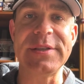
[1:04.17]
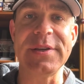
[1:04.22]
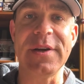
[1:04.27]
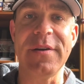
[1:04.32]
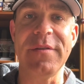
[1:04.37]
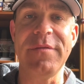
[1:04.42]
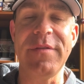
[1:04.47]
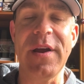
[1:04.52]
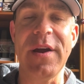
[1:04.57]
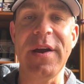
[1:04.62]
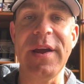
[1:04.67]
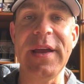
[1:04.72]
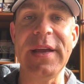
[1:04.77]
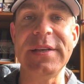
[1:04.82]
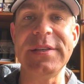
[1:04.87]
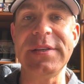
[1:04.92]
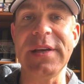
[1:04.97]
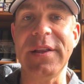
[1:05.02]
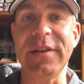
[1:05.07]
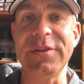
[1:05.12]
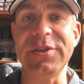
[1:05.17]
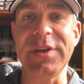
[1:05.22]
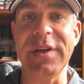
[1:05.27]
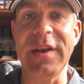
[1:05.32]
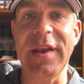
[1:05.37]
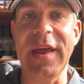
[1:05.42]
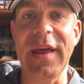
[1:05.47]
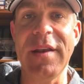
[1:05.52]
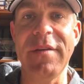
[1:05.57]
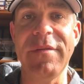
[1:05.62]
are very
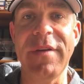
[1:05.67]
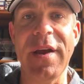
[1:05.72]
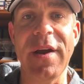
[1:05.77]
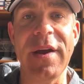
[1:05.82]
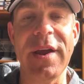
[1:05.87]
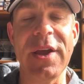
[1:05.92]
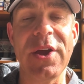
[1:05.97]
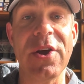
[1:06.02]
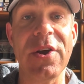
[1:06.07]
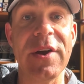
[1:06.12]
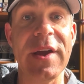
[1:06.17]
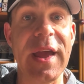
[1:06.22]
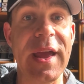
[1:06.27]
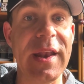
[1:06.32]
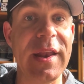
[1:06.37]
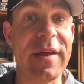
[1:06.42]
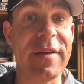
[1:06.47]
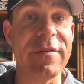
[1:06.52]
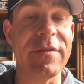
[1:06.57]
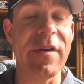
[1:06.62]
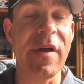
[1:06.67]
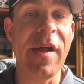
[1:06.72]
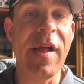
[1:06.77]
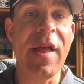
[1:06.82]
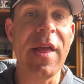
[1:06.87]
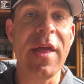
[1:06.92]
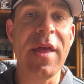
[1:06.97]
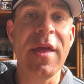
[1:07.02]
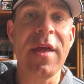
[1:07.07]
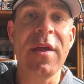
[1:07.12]
intelligent and very creative.
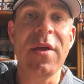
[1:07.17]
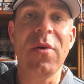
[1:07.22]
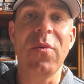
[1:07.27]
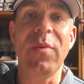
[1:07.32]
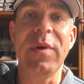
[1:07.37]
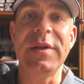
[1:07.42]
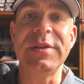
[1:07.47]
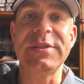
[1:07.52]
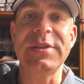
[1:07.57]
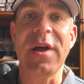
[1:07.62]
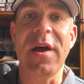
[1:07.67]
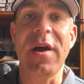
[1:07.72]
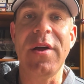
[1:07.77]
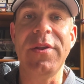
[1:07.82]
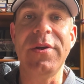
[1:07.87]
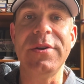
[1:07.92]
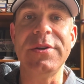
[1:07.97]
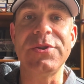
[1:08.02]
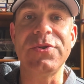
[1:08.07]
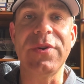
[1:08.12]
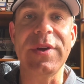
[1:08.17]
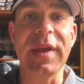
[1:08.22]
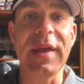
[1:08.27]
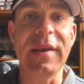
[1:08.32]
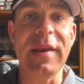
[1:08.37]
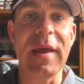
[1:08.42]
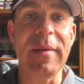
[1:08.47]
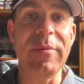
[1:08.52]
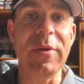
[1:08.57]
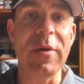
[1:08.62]
We saw those rookie
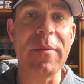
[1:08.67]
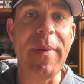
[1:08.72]
debut